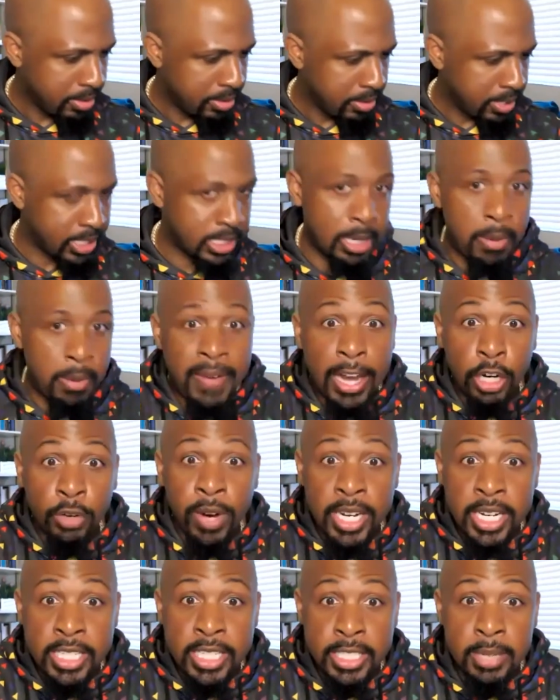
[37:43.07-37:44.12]
Because some of our
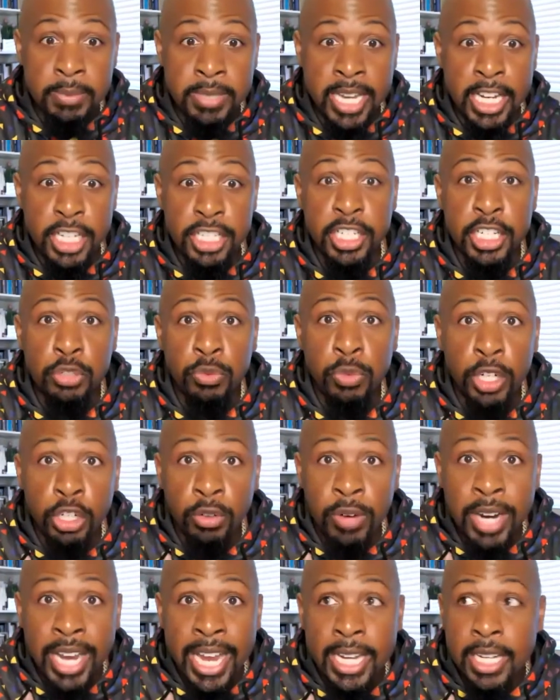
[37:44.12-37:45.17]
greatest temptation is
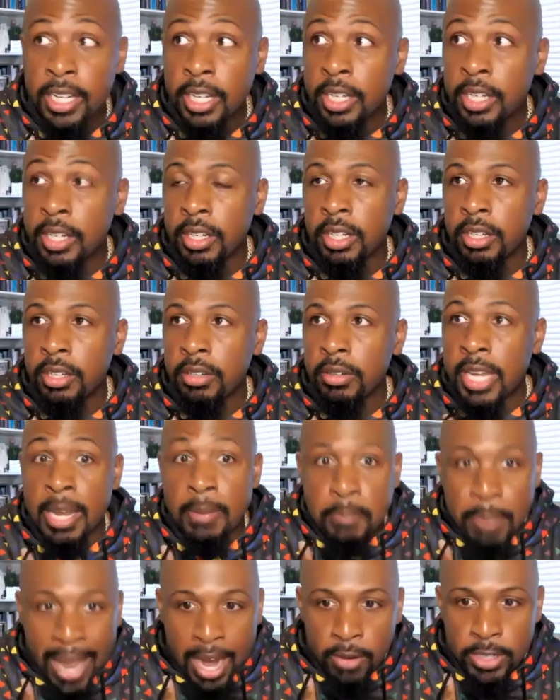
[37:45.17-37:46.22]
regret.
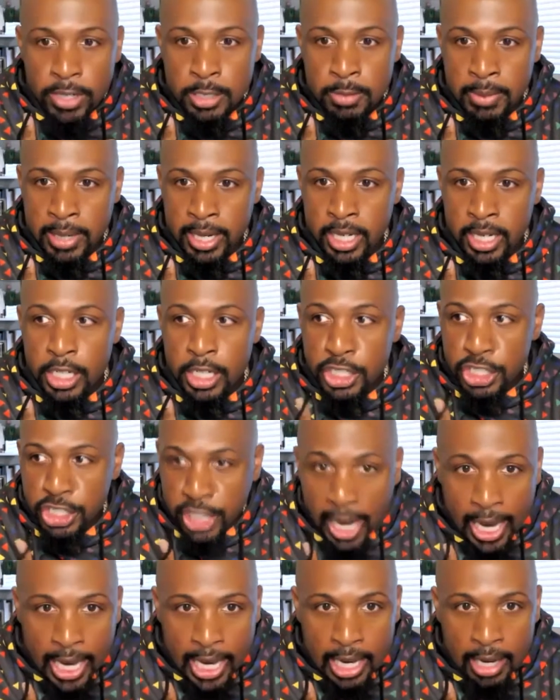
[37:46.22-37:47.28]
Embarrassment,
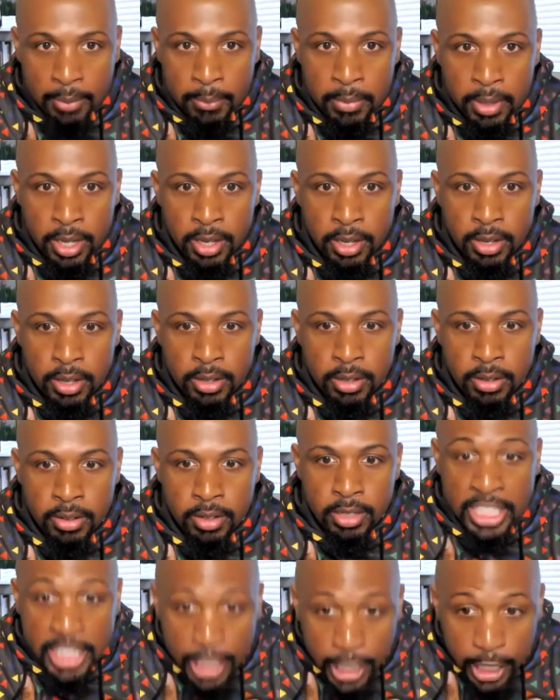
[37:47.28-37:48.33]
shame,
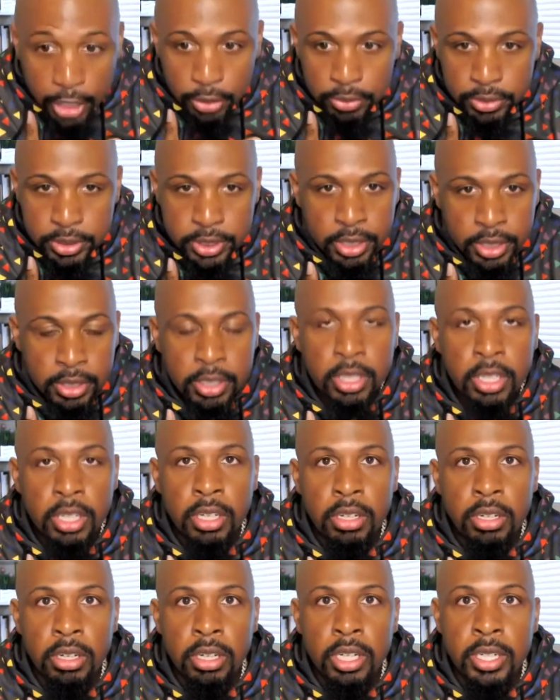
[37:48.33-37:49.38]
guilt.
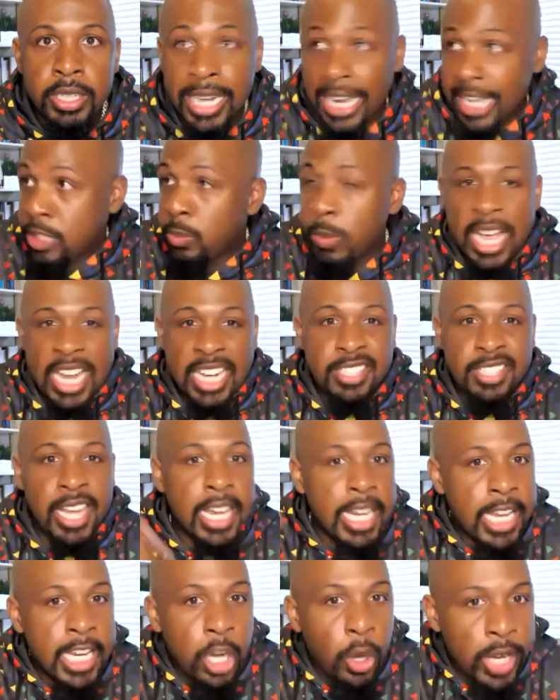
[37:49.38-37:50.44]
That's what, and say,
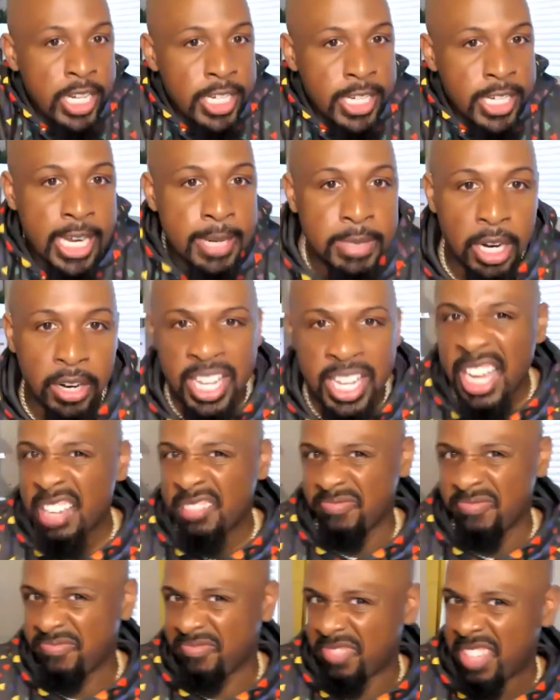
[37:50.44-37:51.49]
he keep talking,
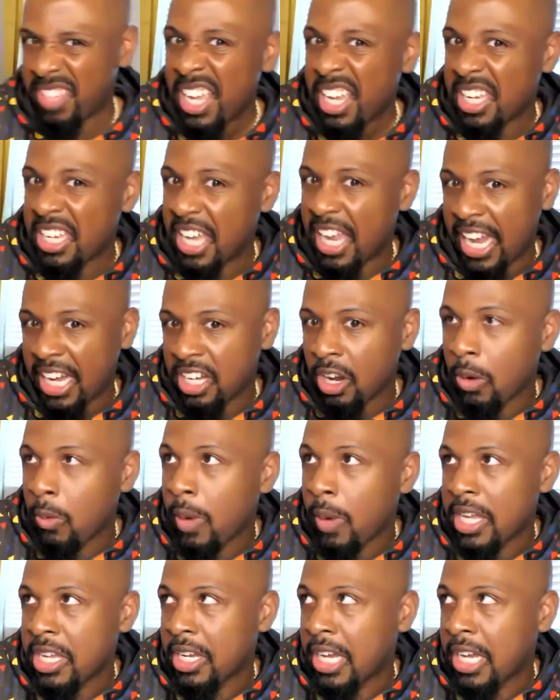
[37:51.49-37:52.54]
ain't no
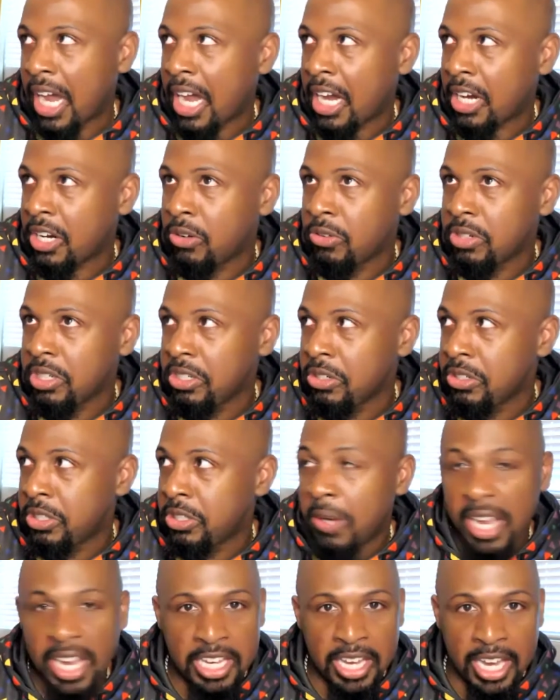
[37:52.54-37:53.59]
way God gonna use
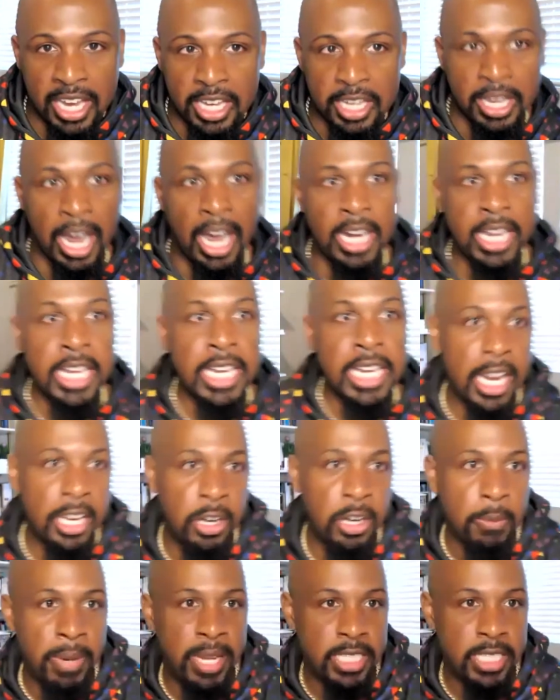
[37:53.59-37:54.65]
you. God ain't got
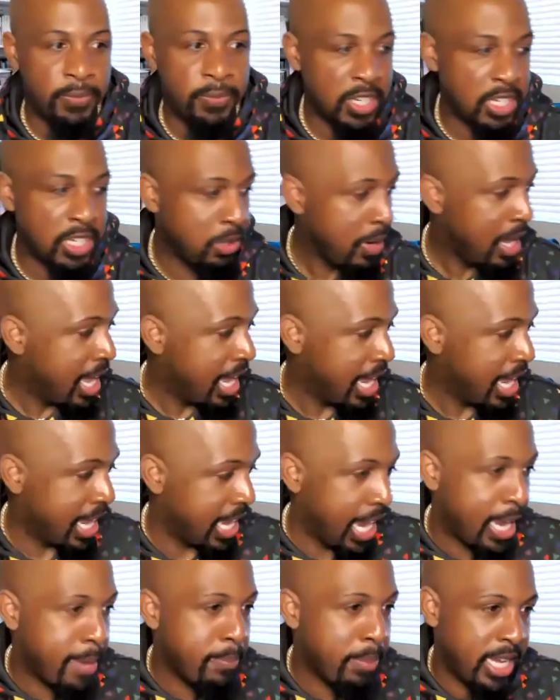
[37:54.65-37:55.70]
no blessing for you. He
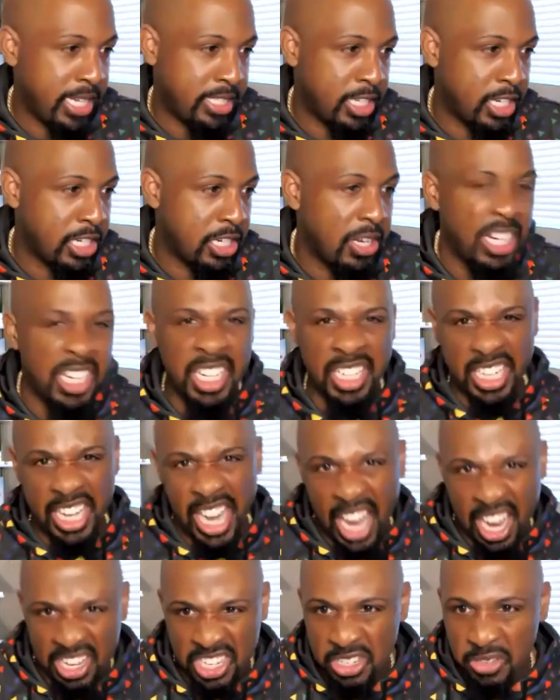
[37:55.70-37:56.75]
ain't blessing you. Look at
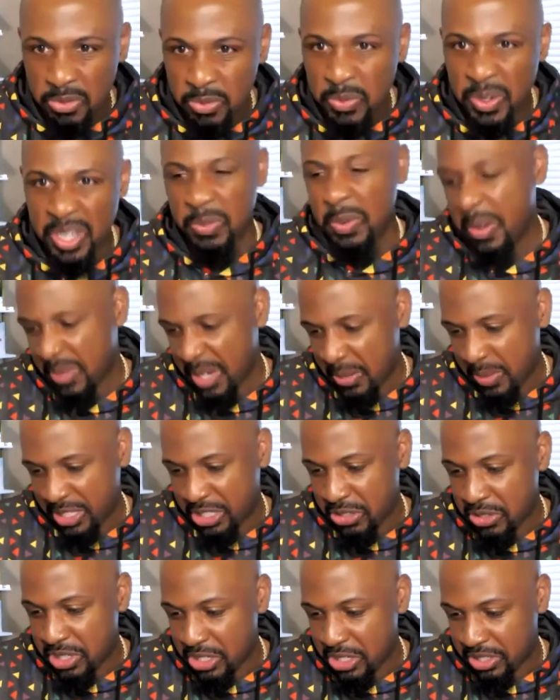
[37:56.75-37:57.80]
how you, look what
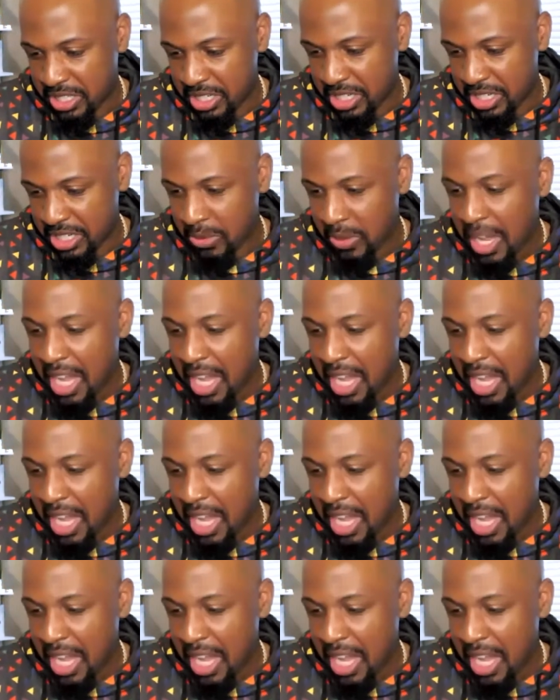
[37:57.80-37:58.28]
you used to do.